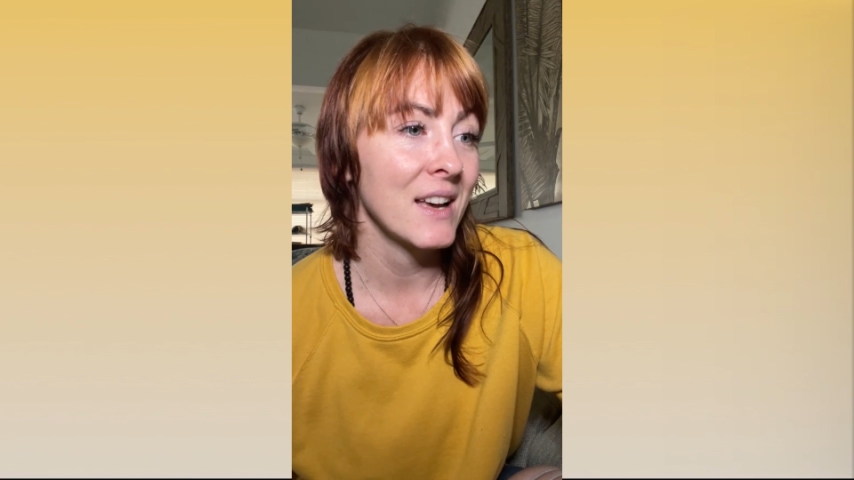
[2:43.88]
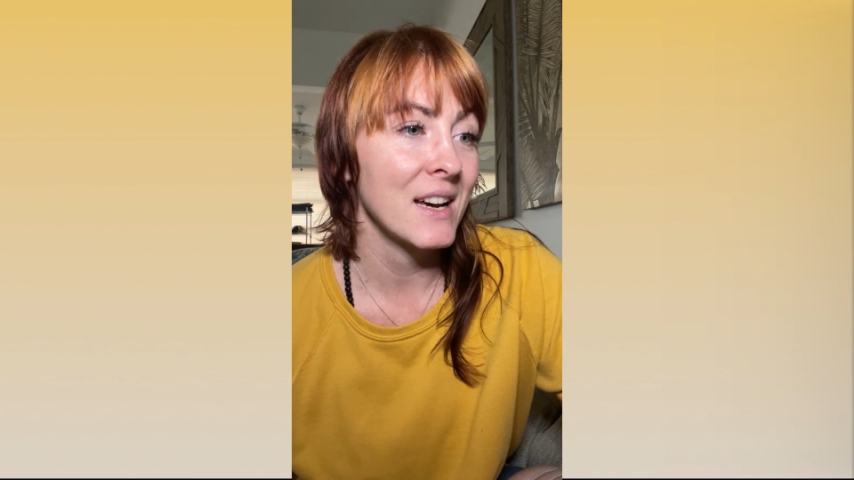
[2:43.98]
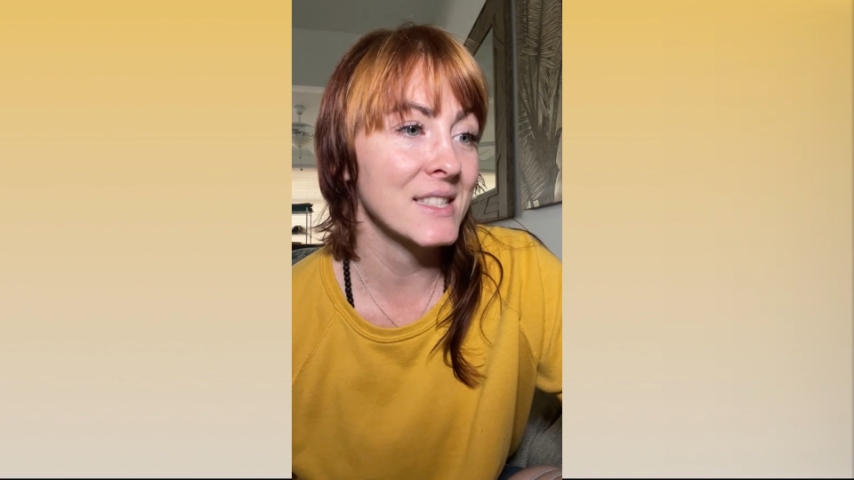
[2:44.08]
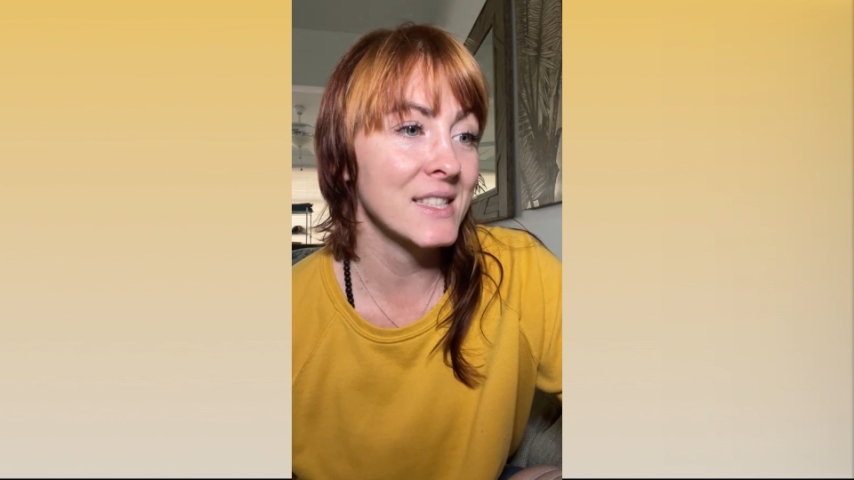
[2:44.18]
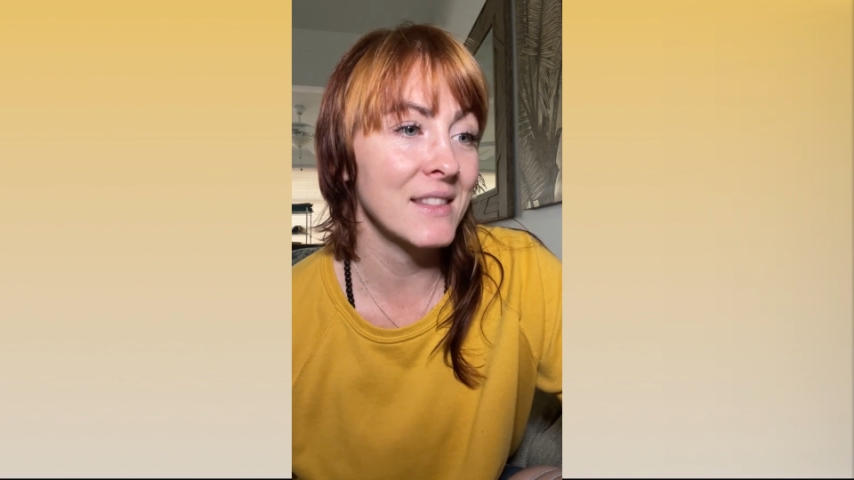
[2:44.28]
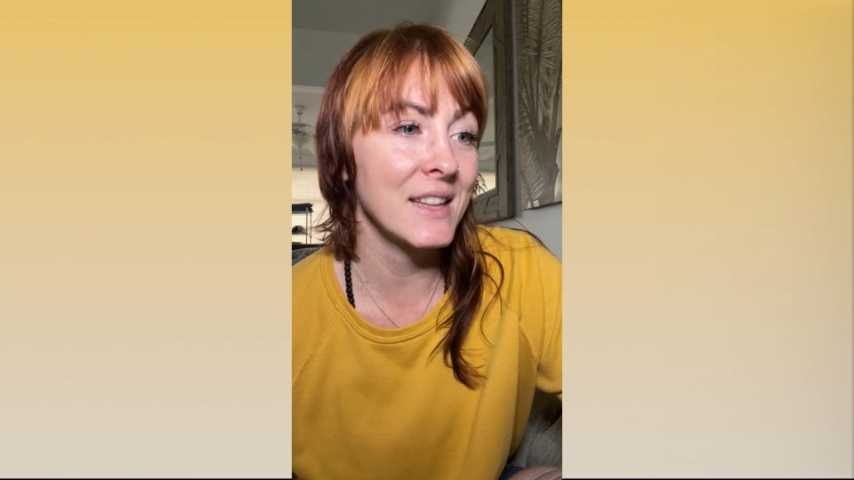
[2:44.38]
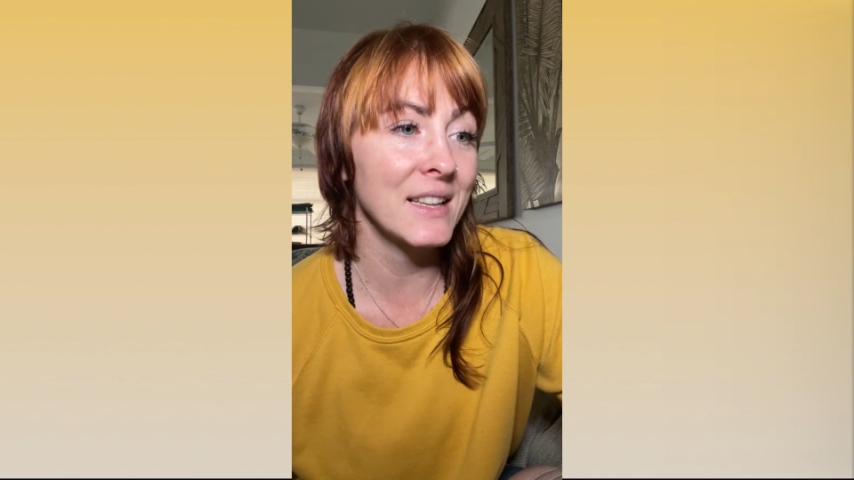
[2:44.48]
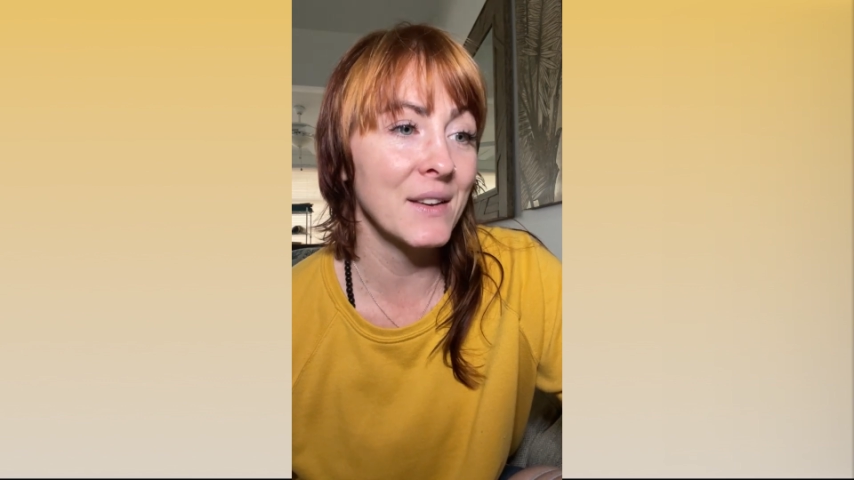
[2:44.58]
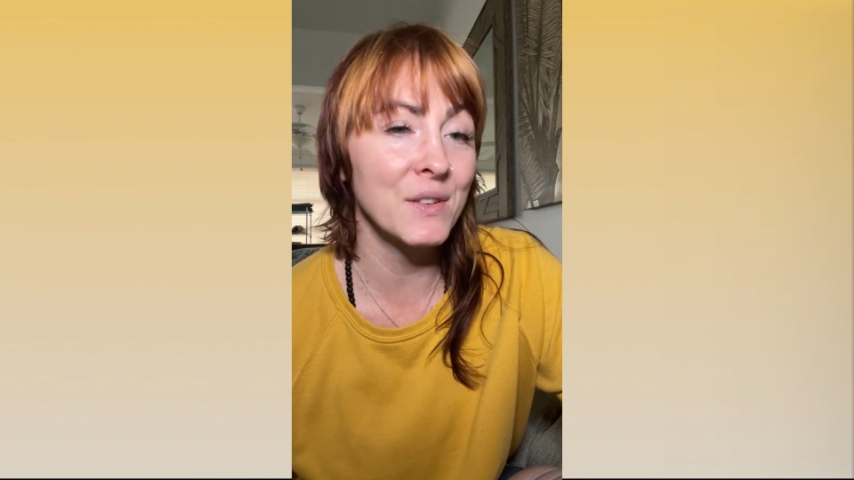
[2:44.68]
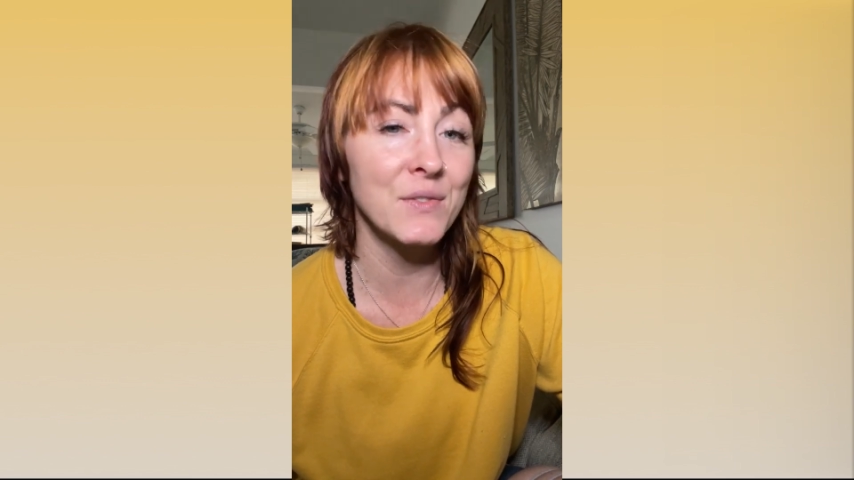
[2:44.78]
I said, they
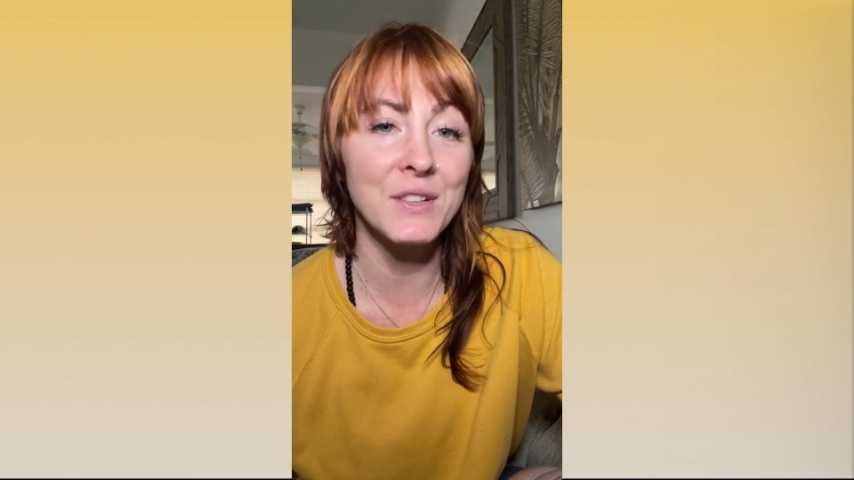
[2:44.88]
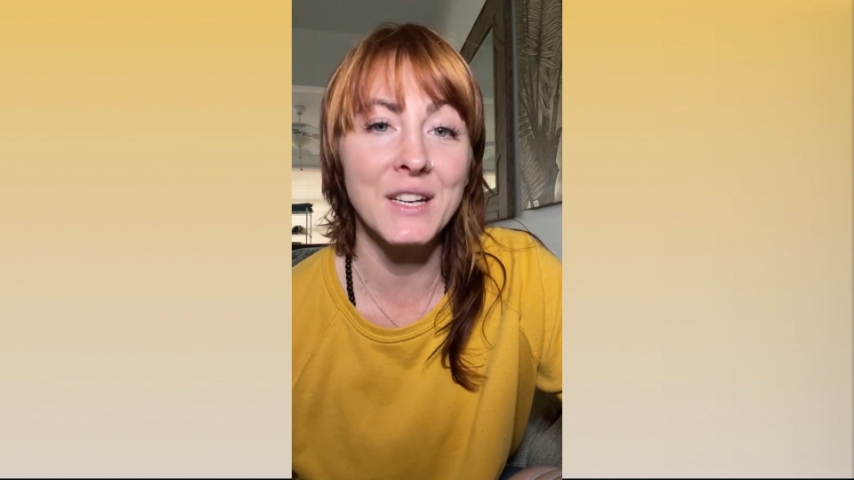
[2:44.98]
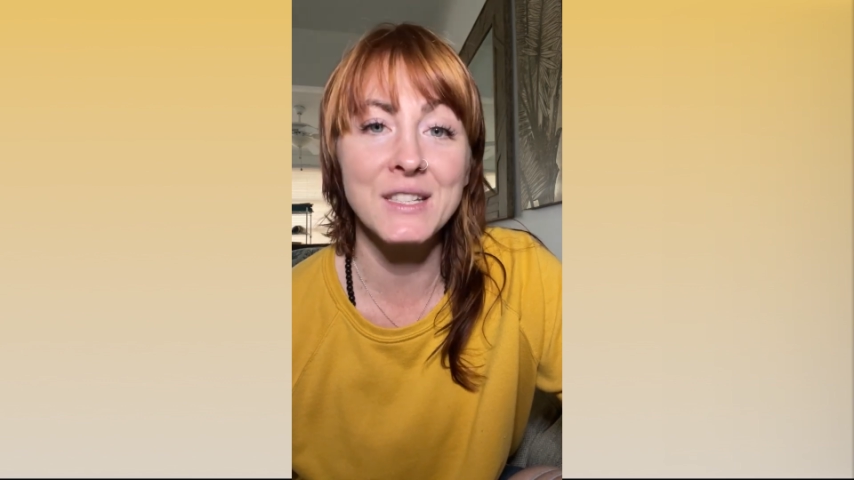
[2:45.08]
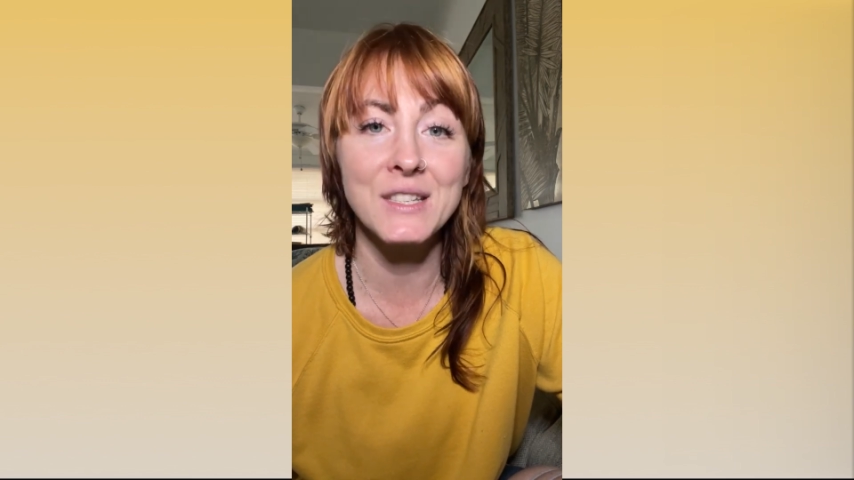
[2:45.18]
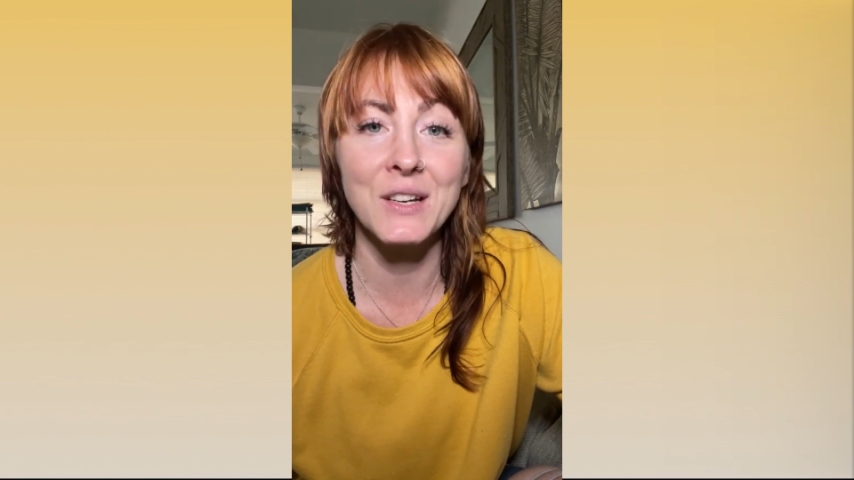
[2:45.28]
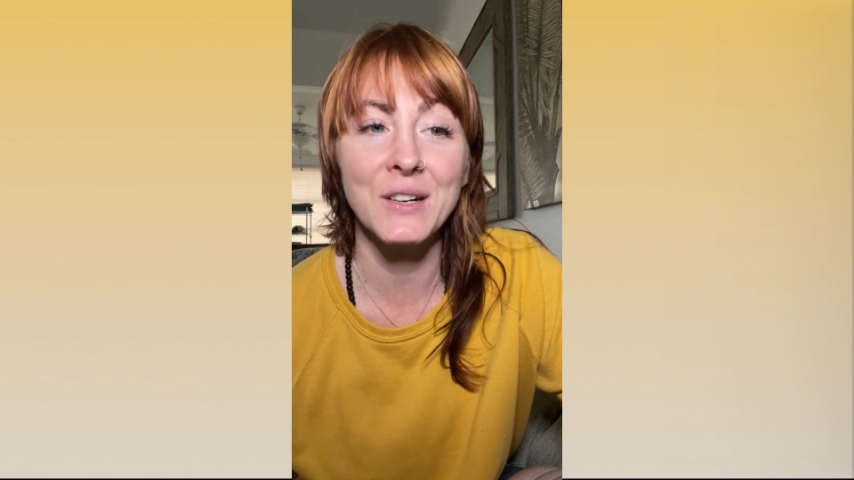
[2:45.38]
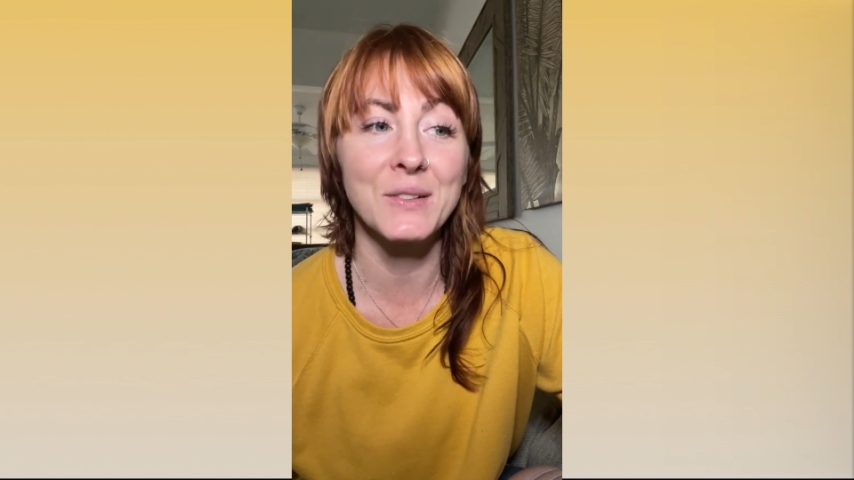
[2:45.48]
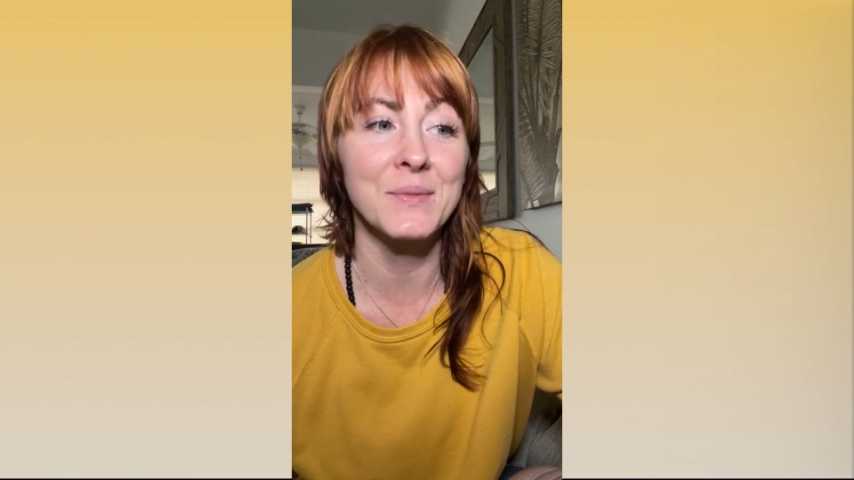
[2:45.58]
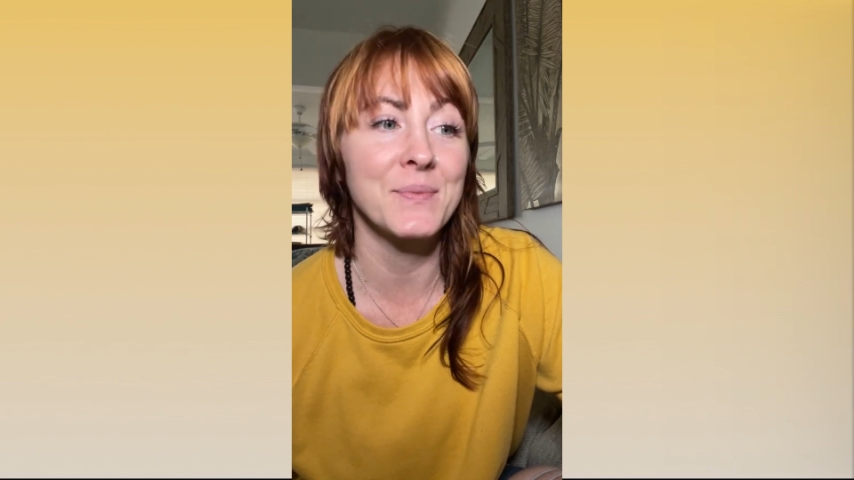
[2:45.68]
left a few days ago.